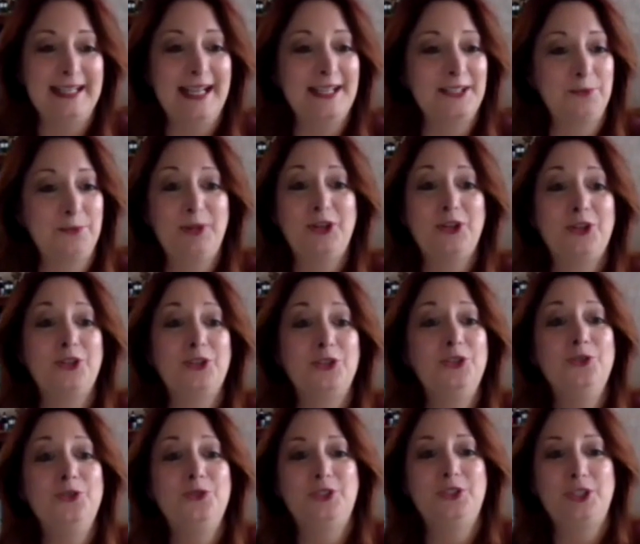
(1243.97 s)
has been
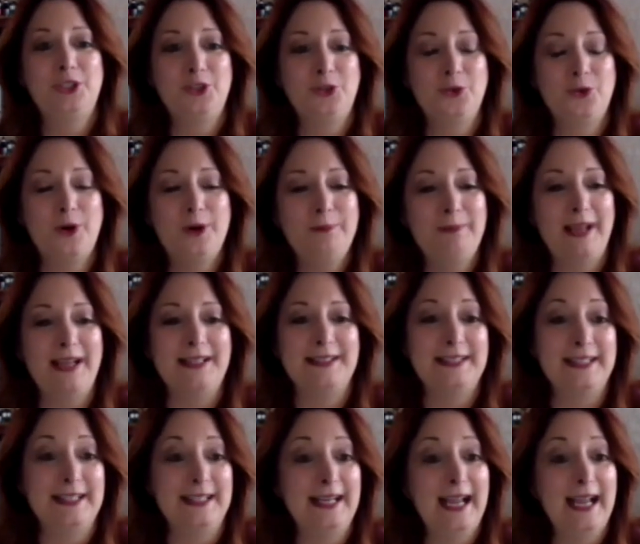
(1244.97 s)
unused in your
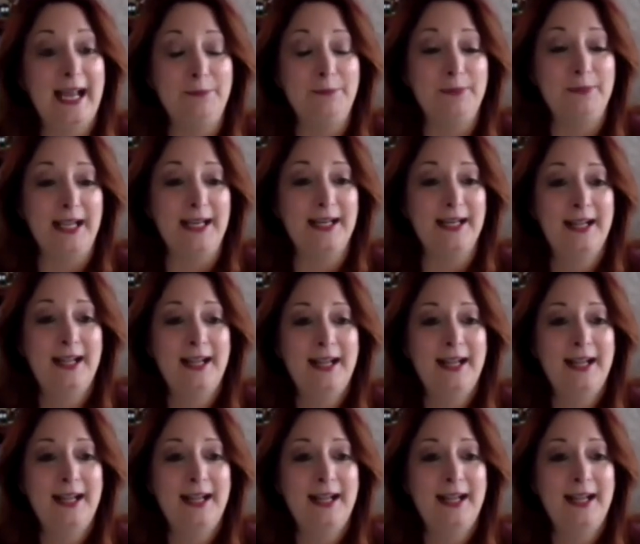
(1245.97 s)
medicine cabinet.